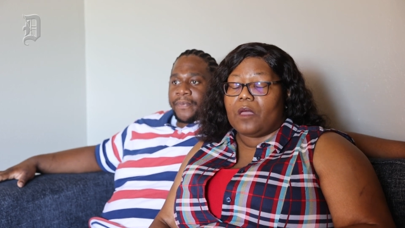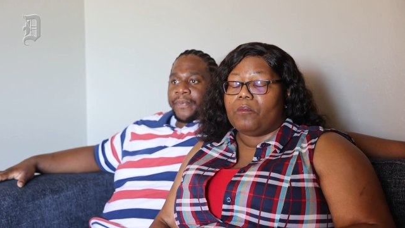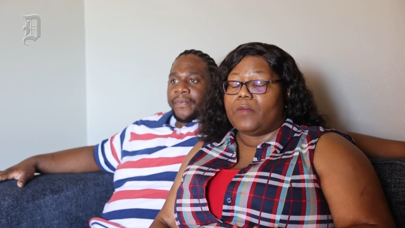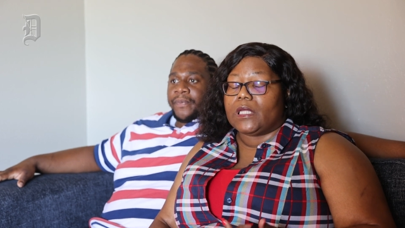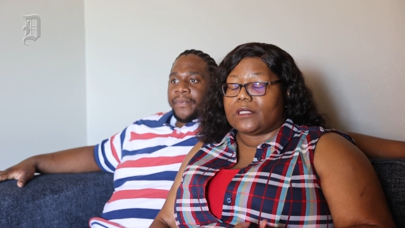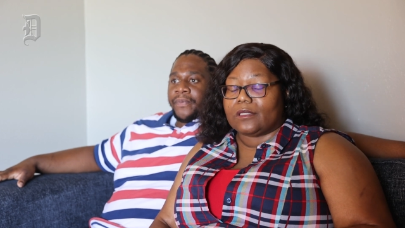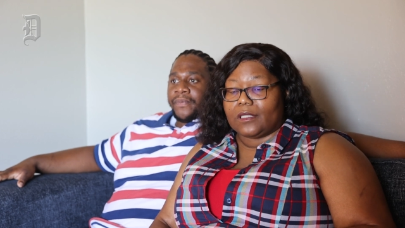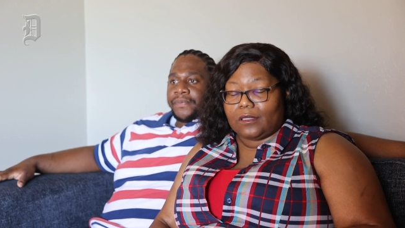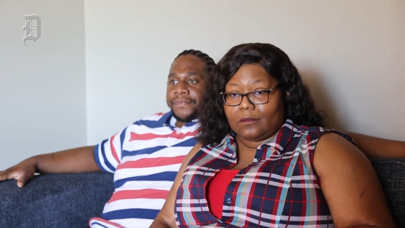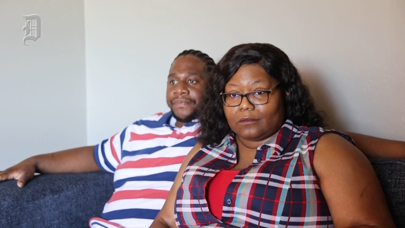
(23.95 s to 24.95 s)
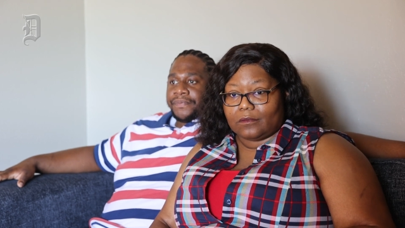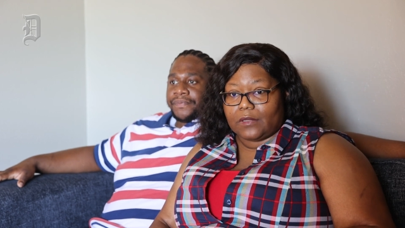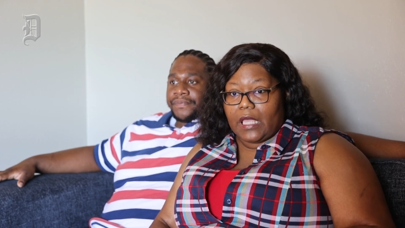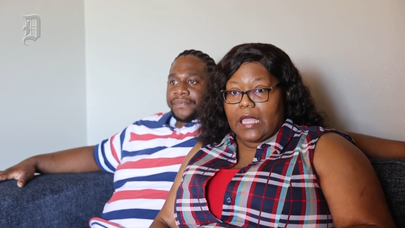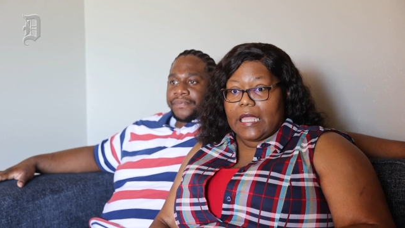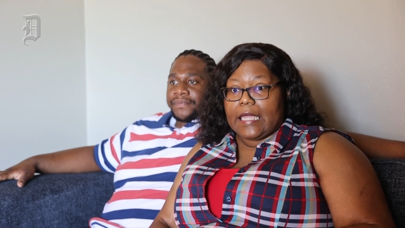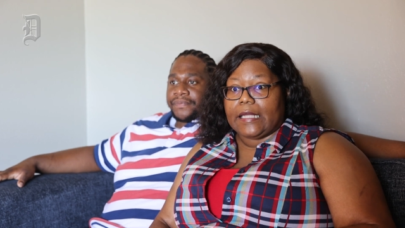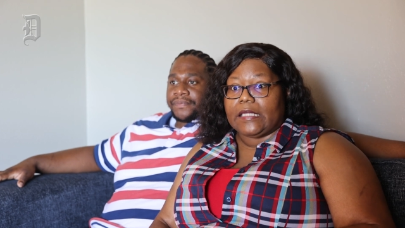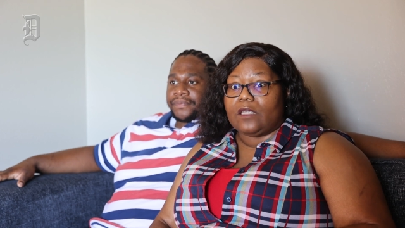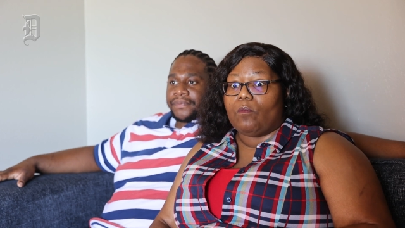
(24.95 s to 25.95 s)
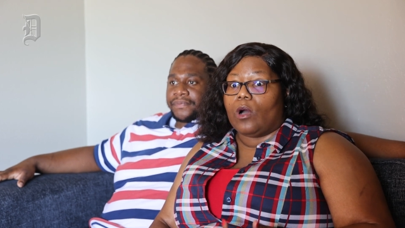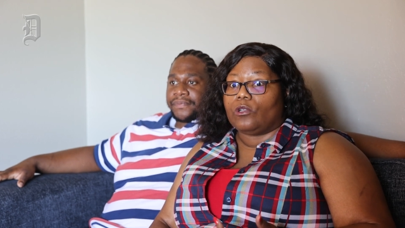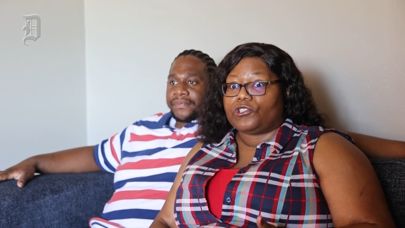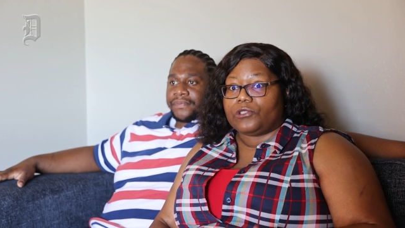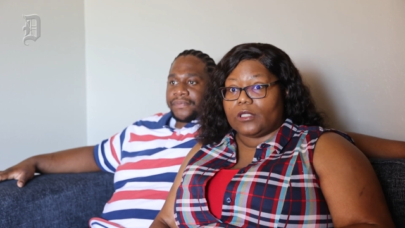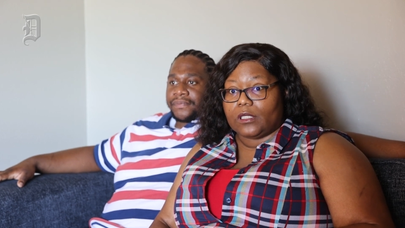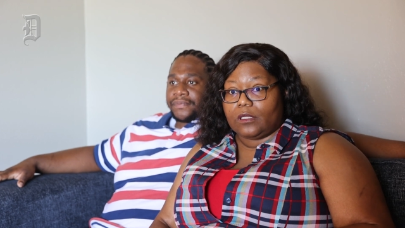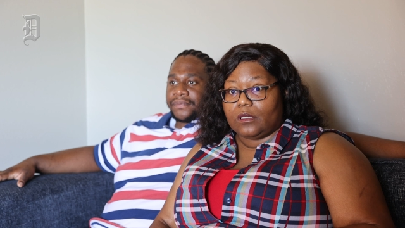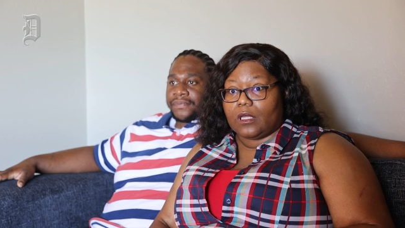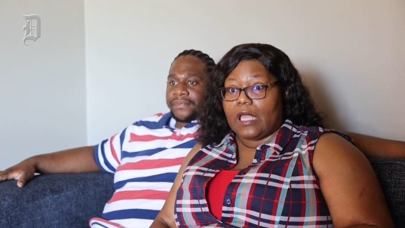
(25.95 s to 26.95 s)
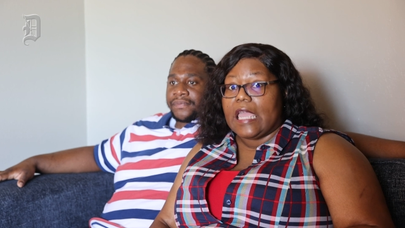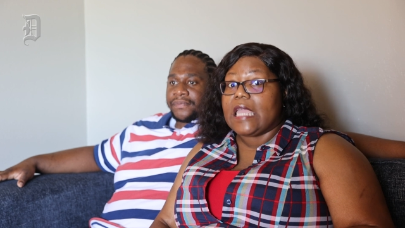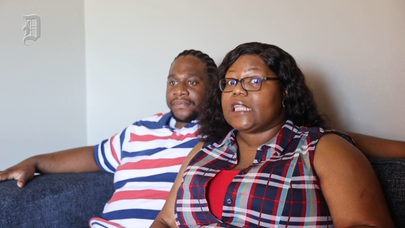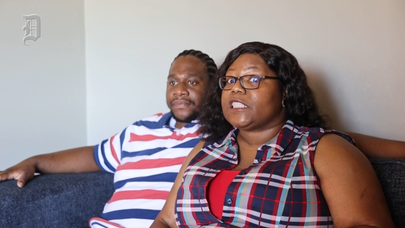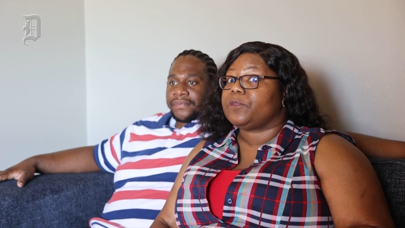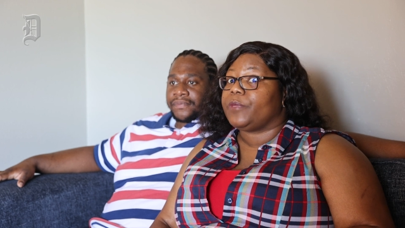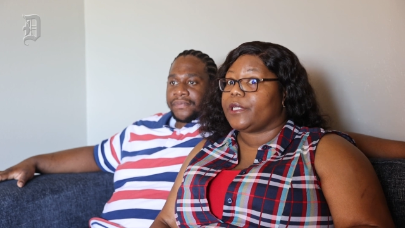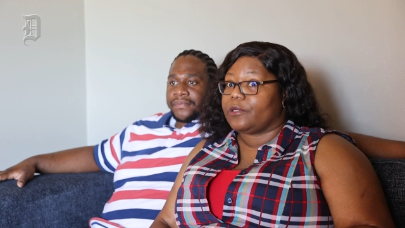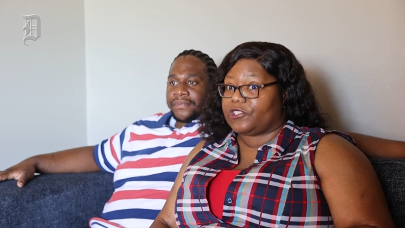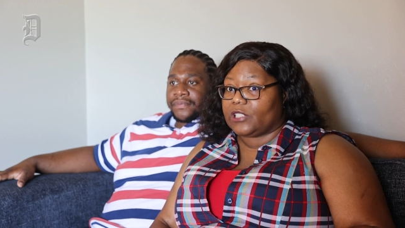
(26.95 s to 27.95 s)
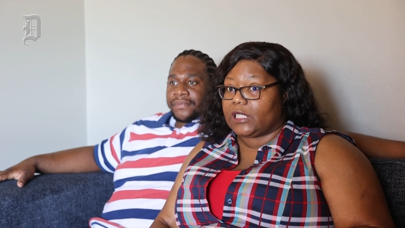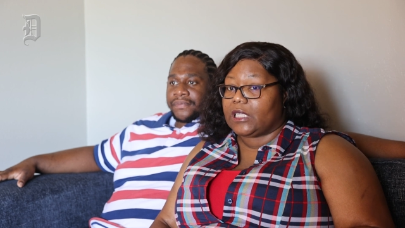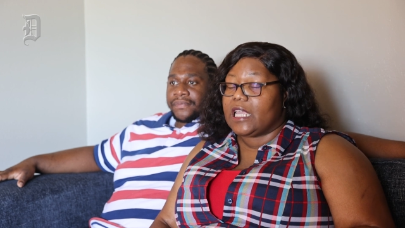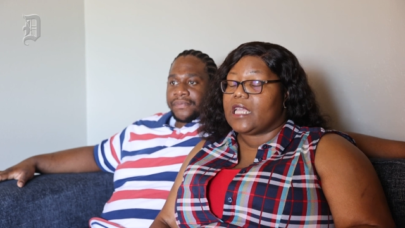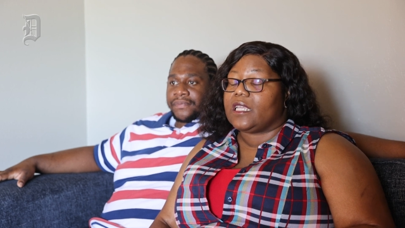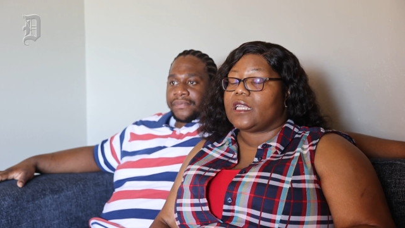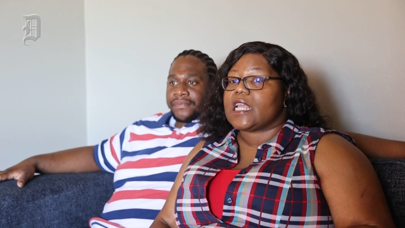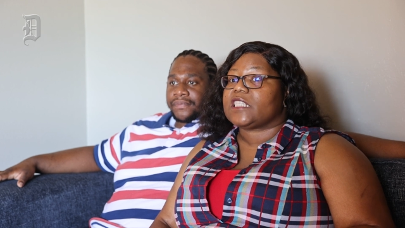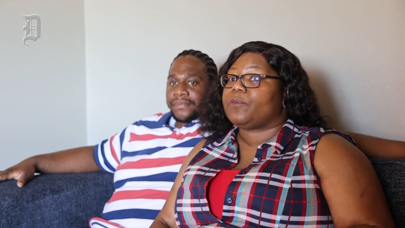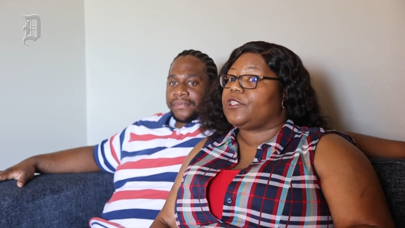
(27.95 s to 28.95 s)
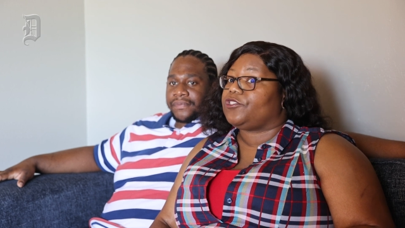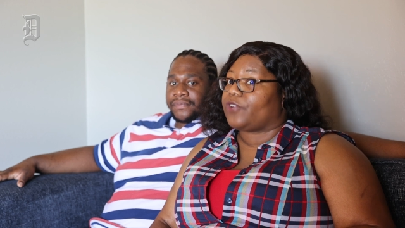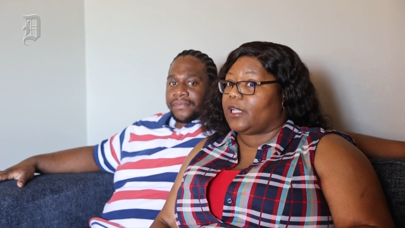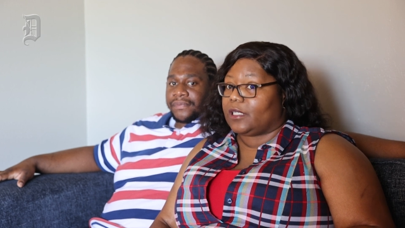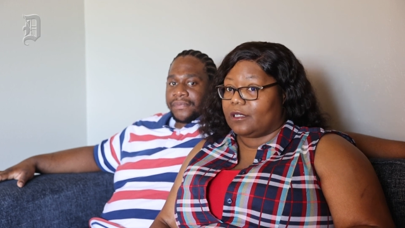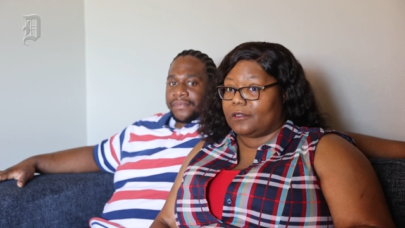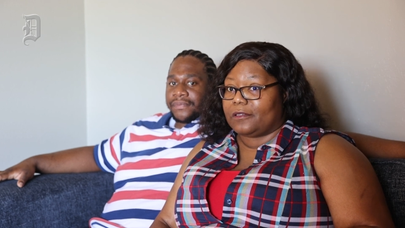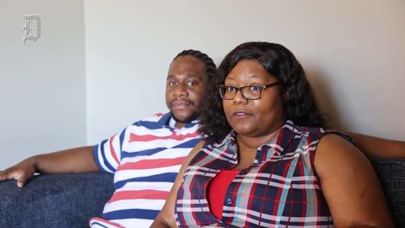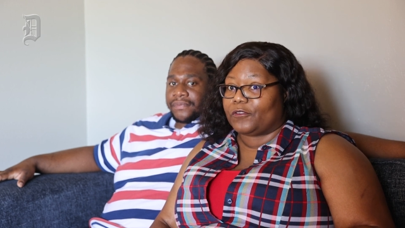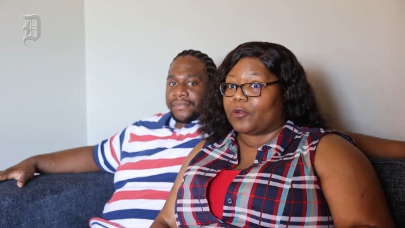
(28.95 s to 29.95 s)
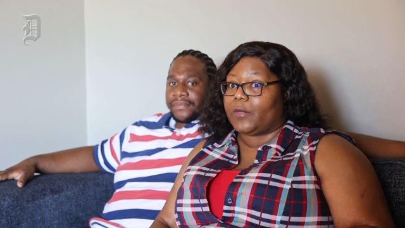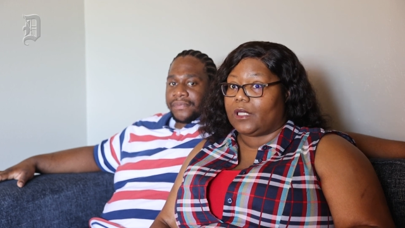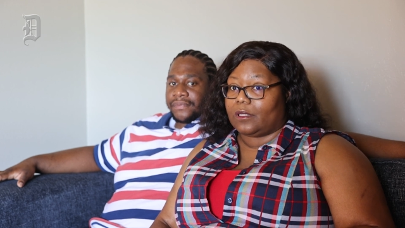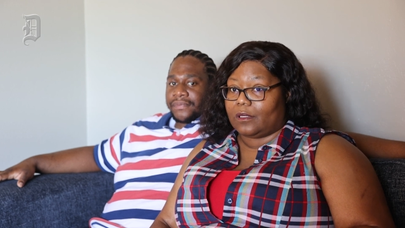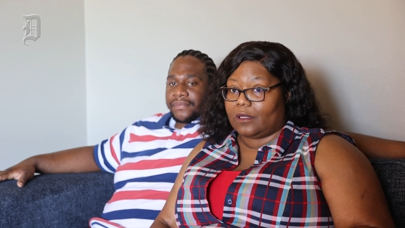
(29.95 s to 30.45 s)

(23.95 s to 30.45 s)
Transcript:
Speaker 1: mentally, and emotionally, and spiritually, it has been draining for me.